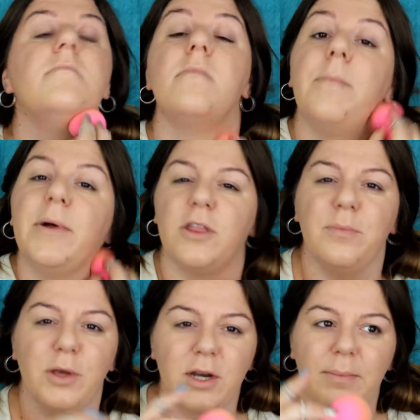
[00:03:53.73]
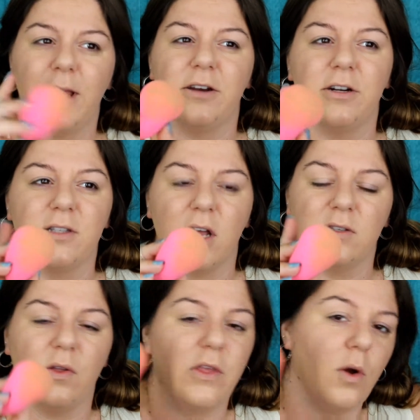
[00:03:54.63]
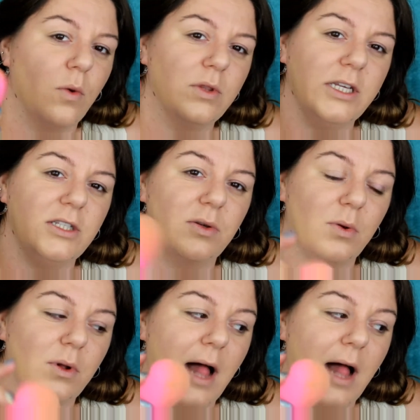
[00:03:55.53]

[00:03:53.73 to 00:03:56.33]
but the beauty blender is also the only tool